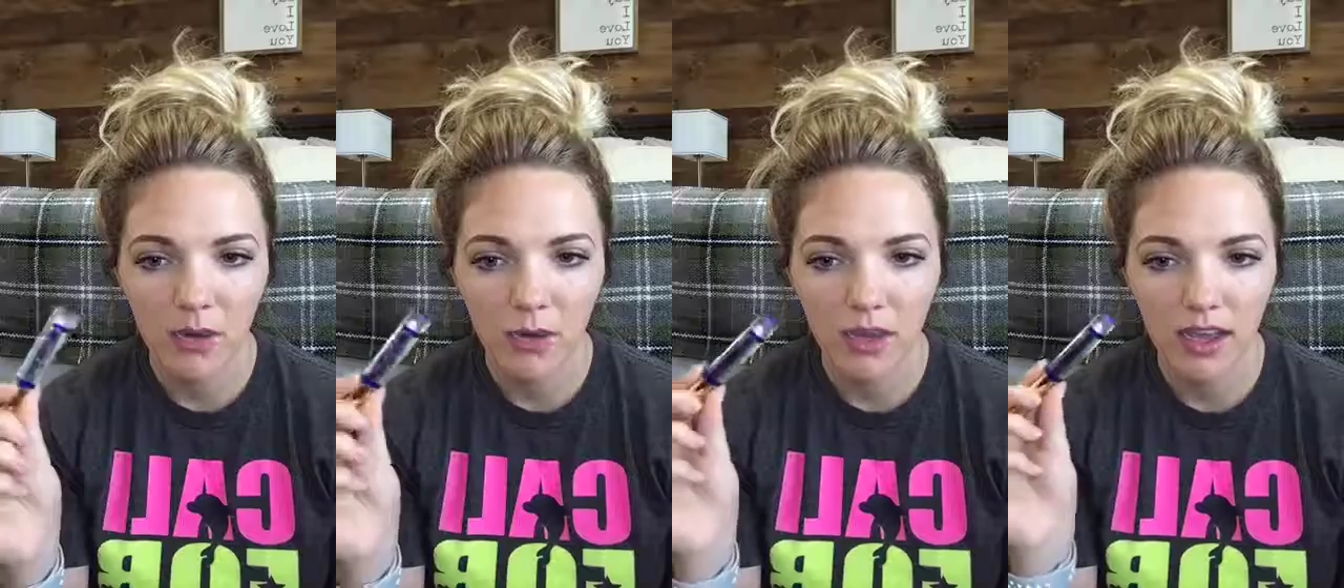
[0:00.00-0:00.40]

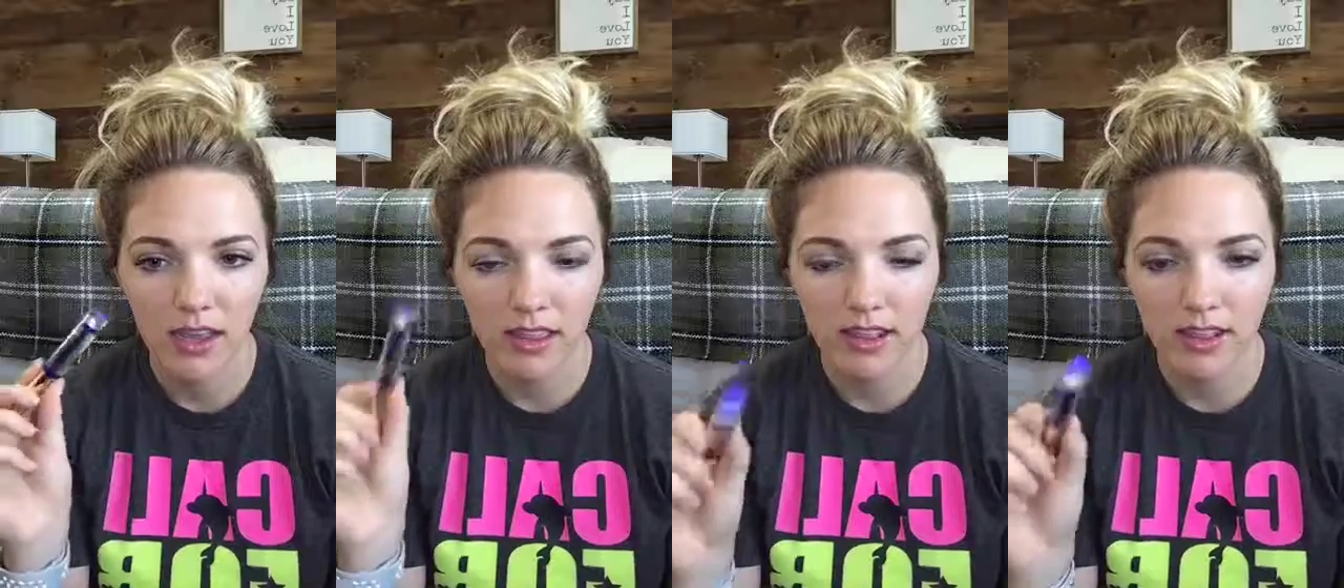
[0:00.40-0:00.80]

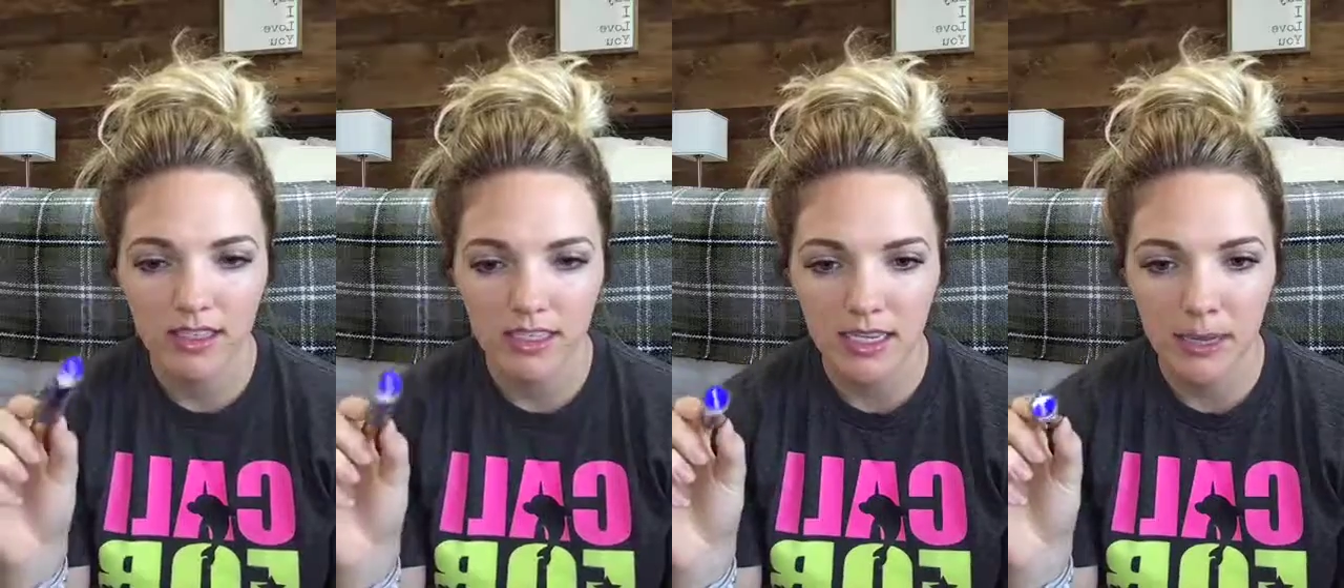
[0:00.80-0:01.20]
Apply the
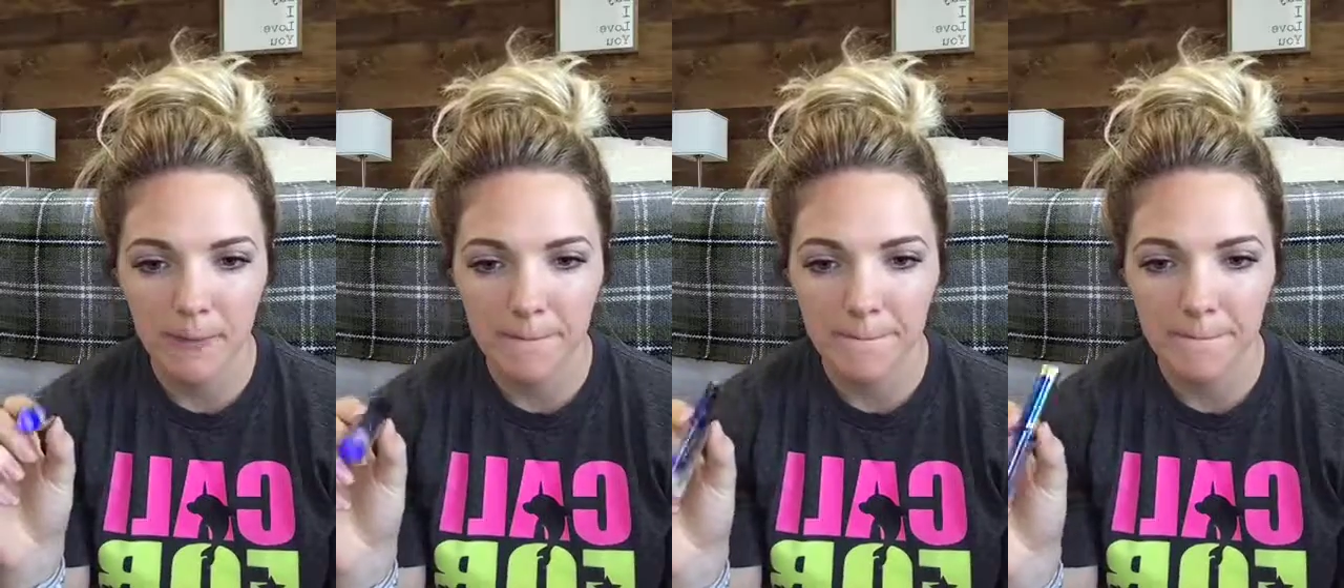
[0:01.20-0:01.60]

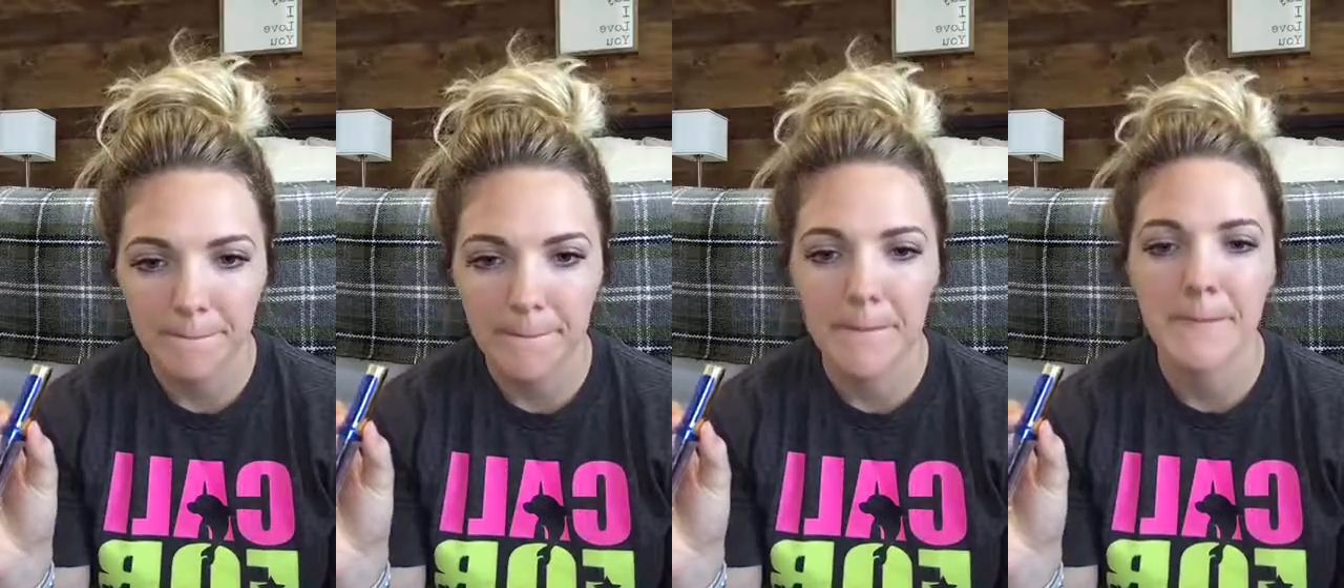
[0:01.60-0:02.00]
Glossy
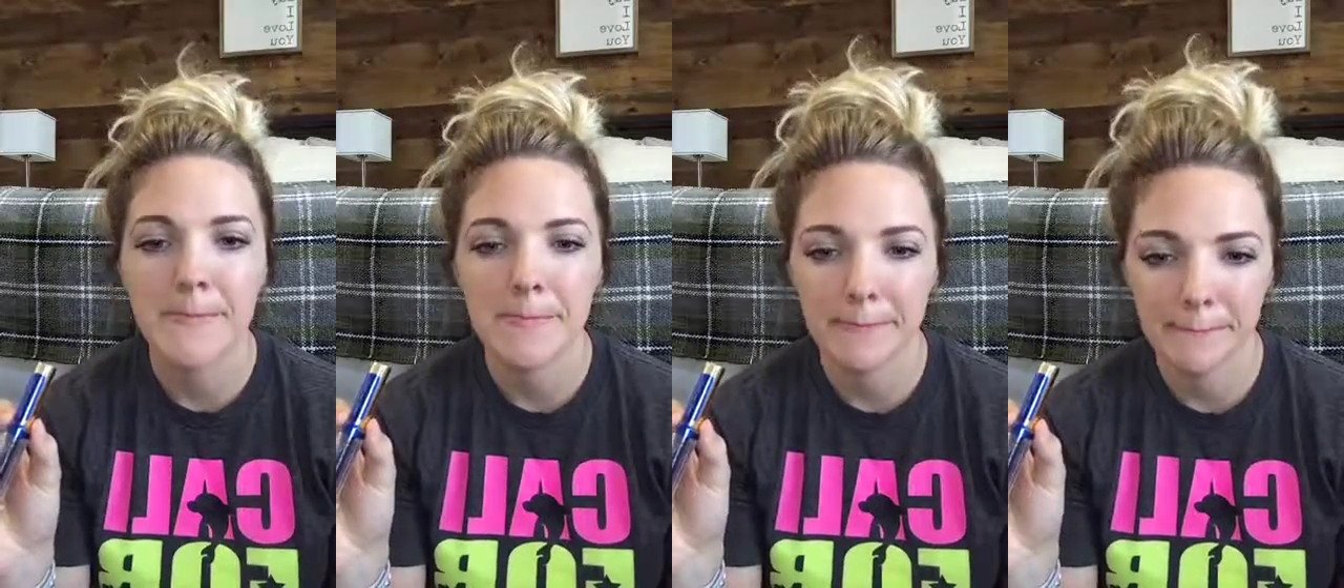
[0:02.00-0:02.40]

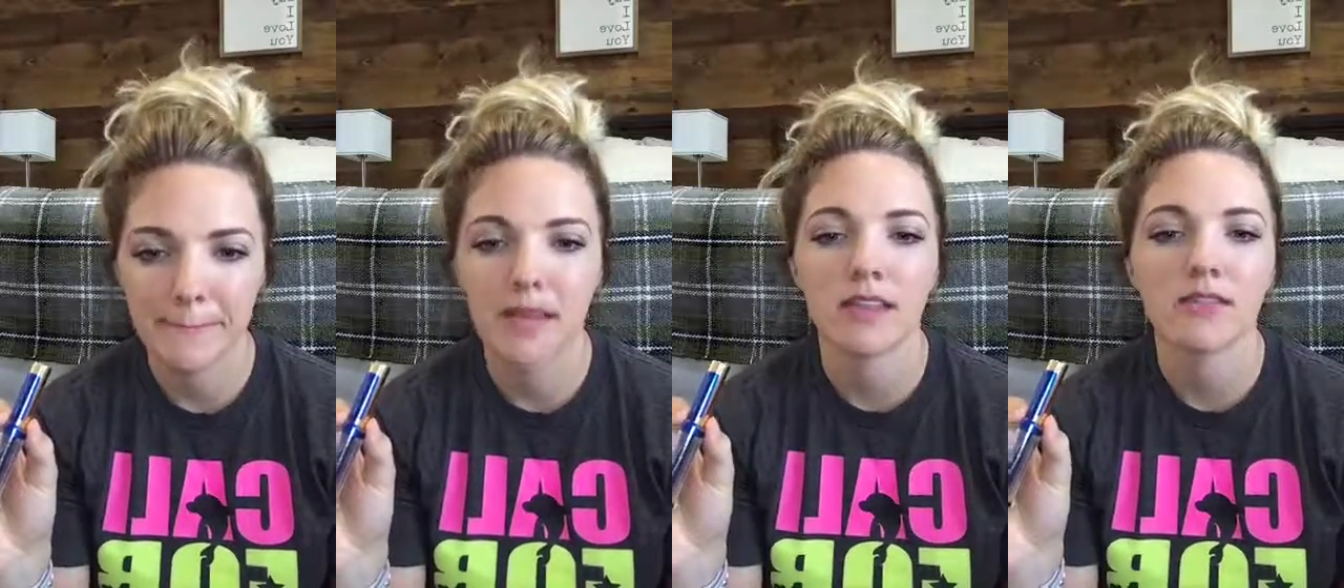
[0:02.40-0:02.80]

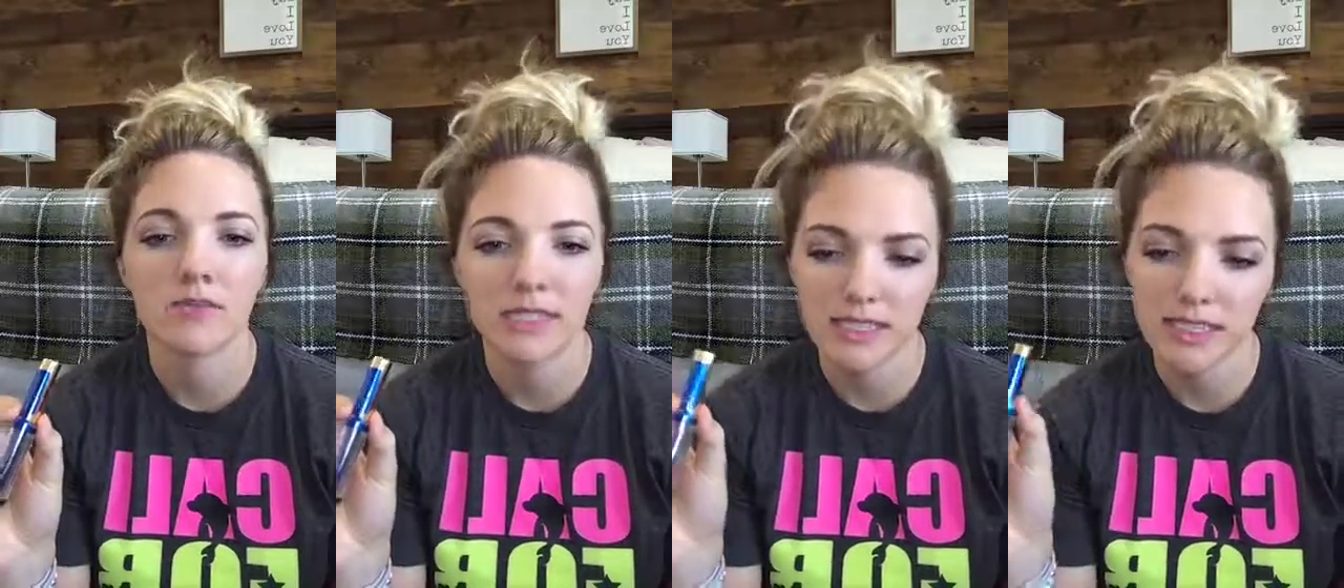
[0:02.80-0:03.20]
and they
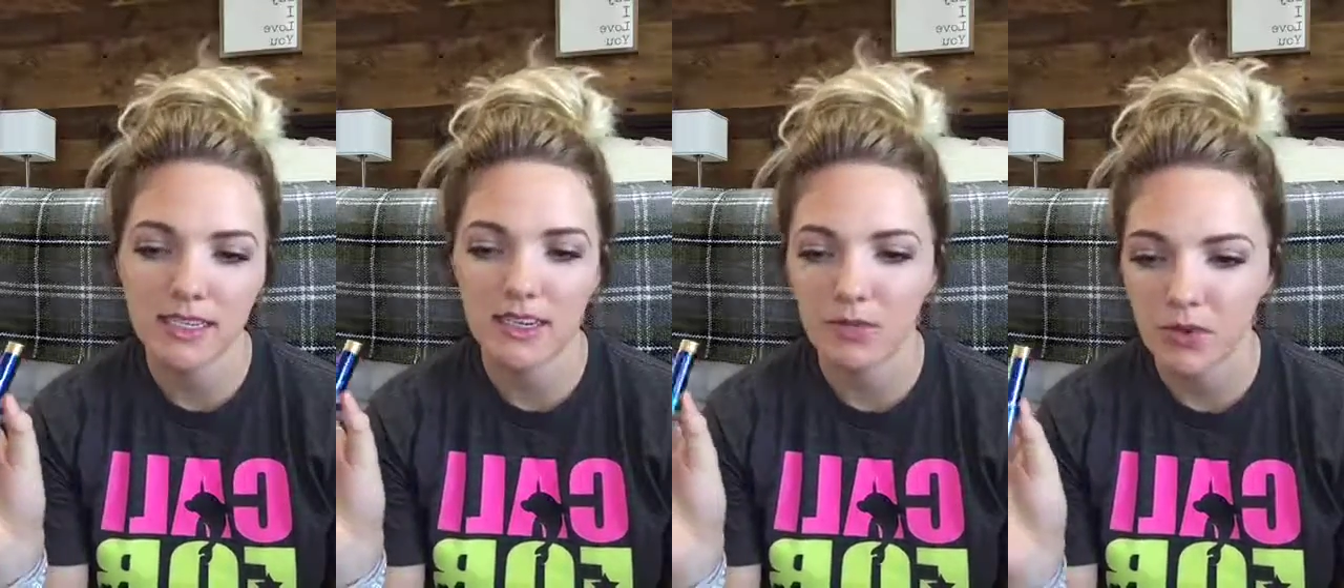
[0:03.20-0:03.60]
won't be
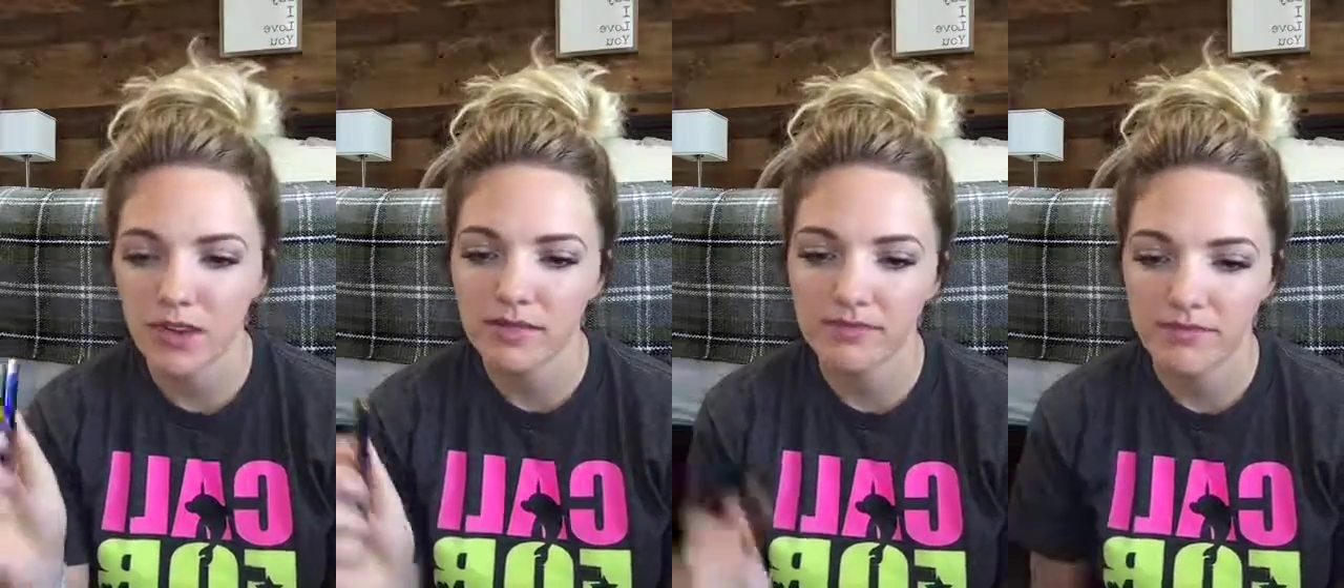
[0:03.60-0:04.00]
sticky anymore.